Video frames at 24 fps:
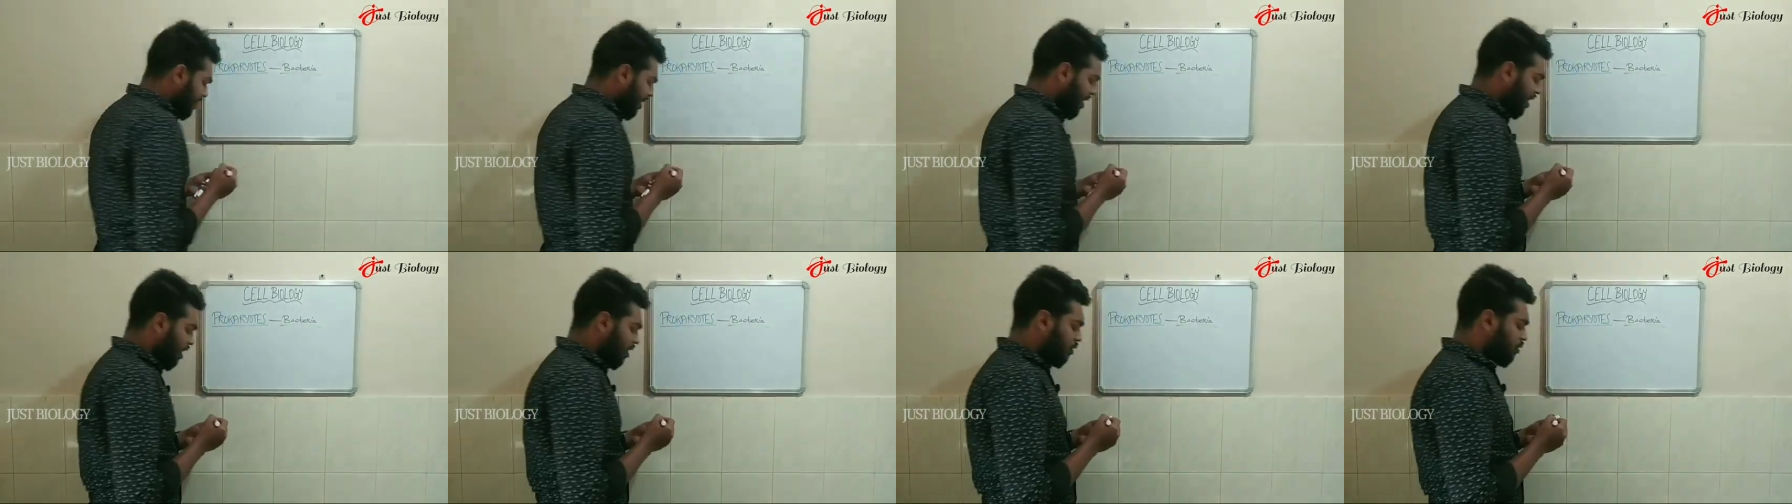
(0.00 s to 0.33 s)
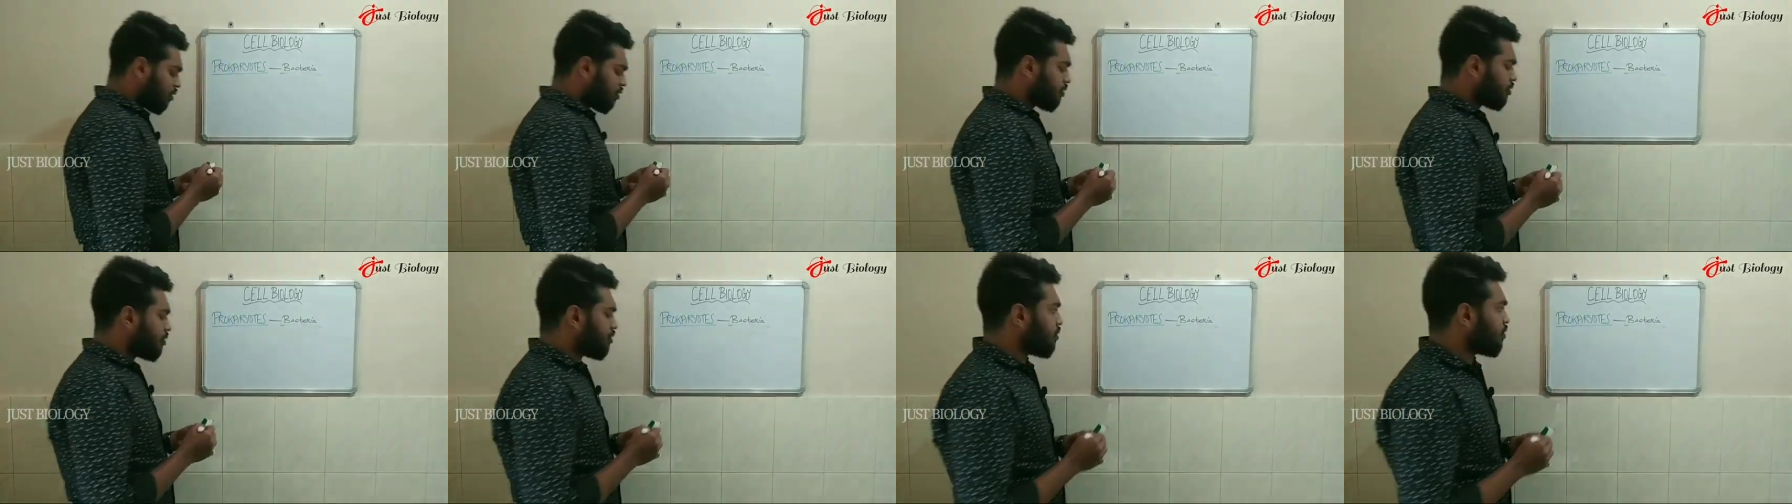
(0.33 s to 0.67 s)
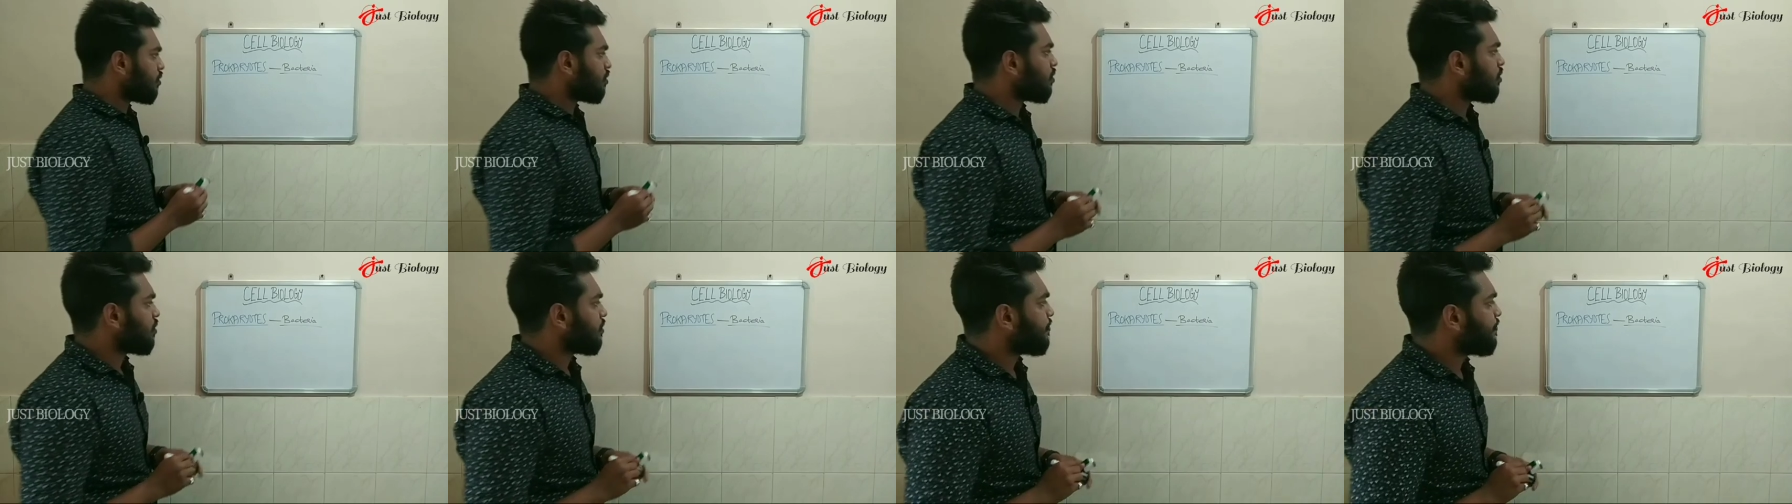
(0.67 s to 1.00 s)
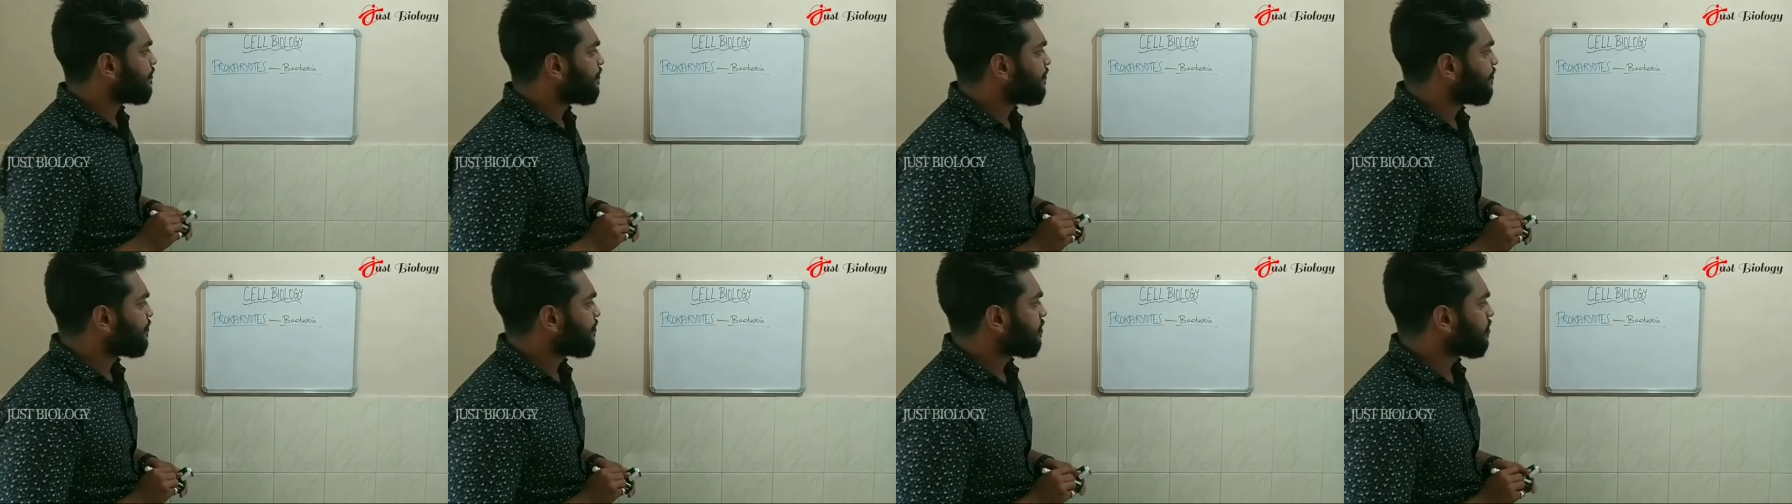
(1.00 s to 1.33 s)
they are
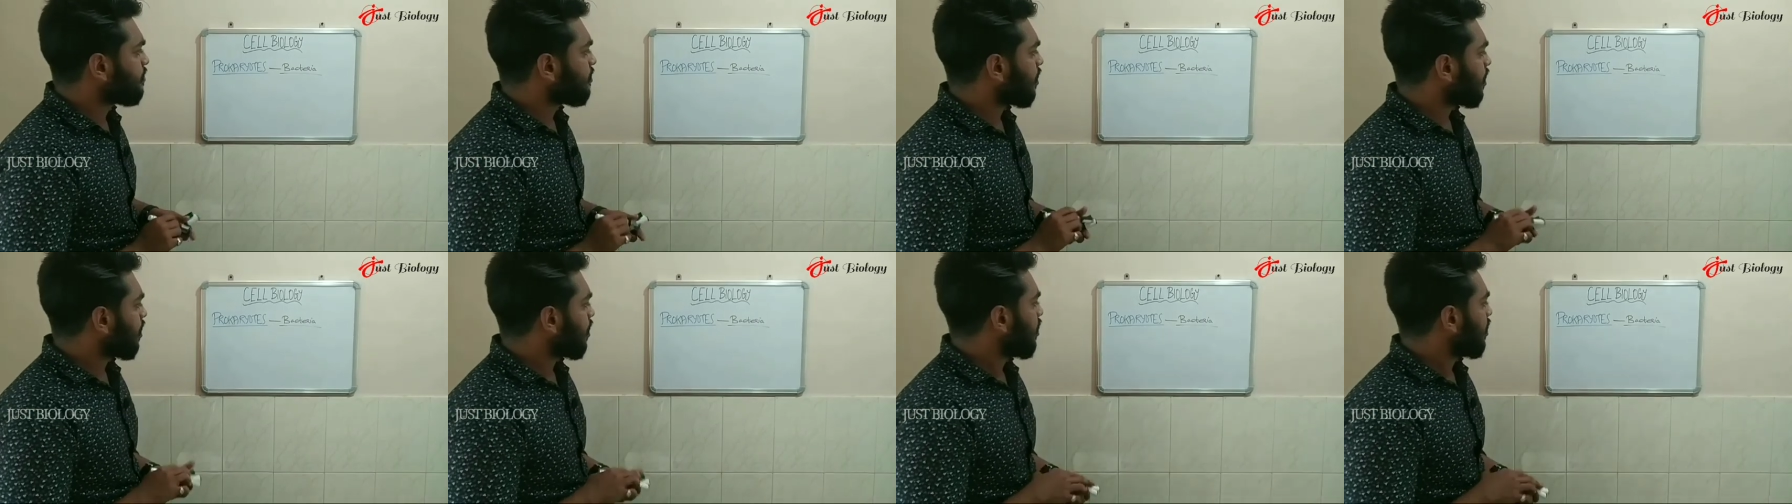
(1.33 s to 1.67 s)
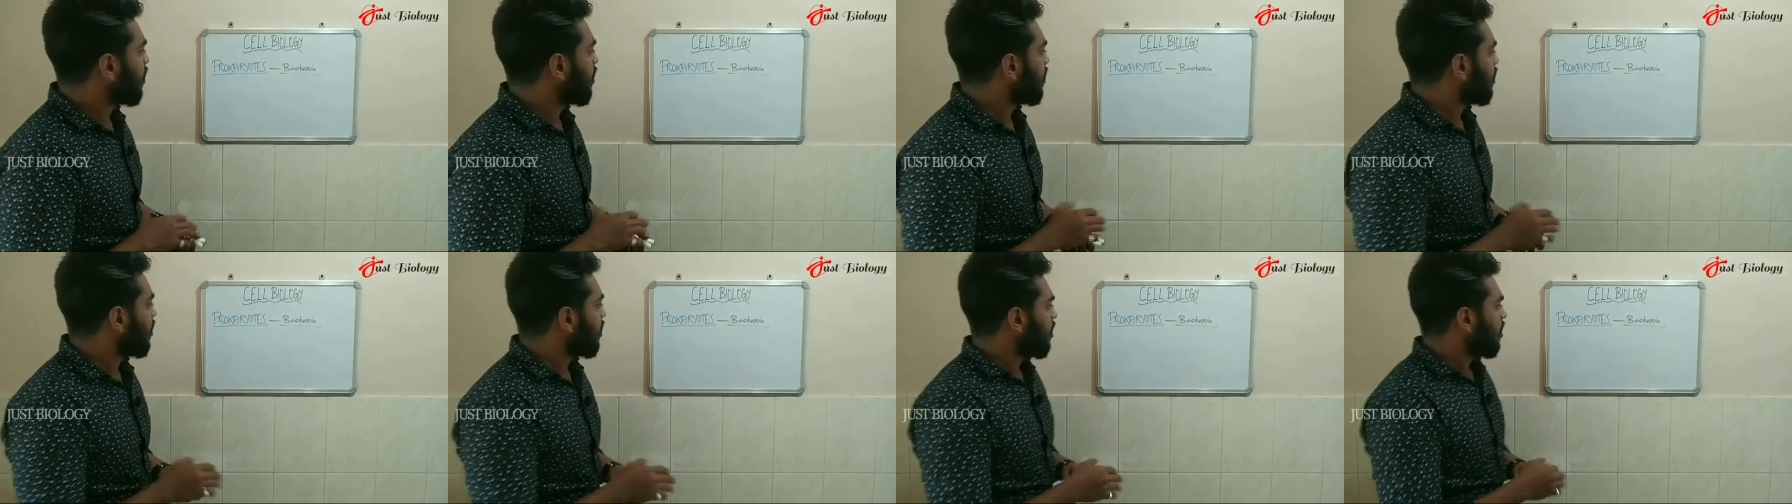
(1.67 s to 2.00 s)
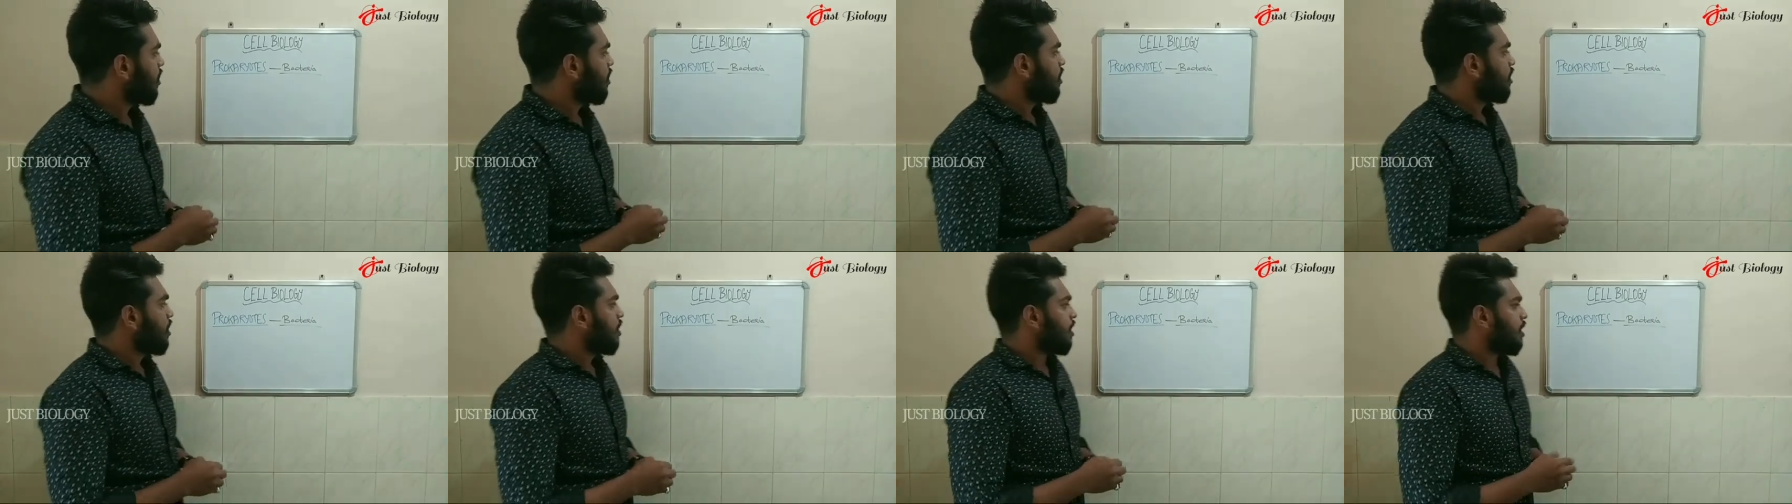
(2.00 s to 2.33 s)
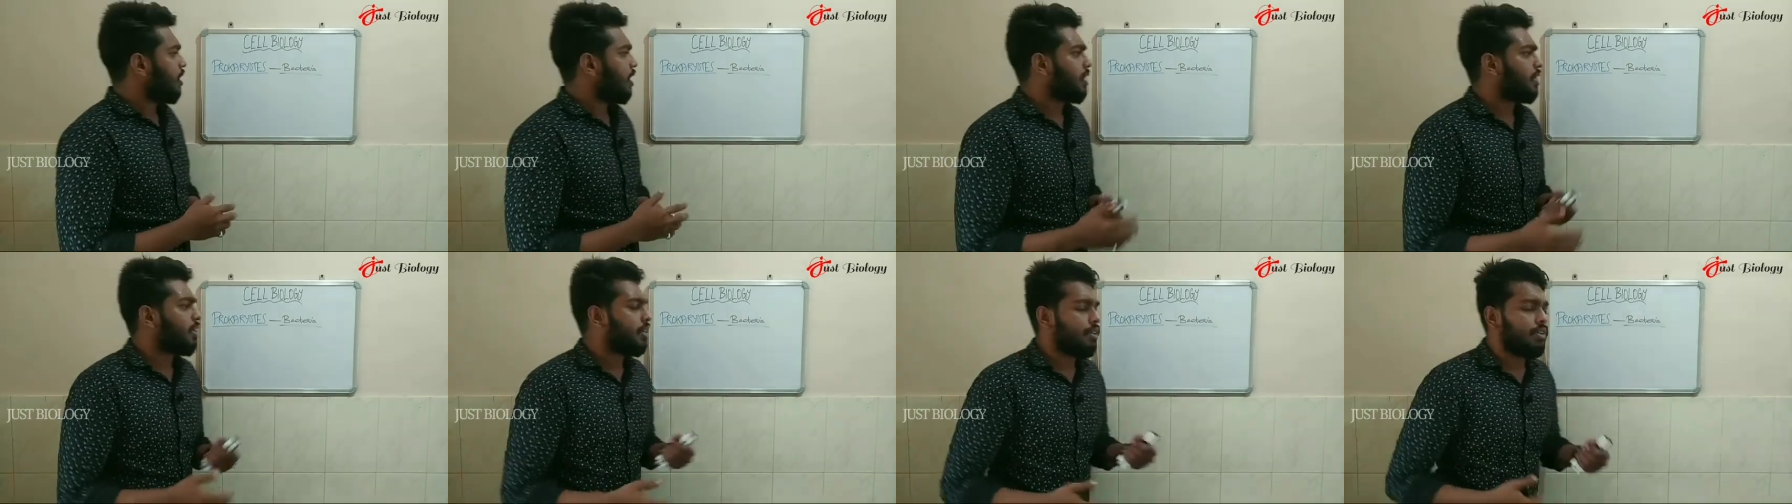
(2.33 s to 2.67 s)
also, like,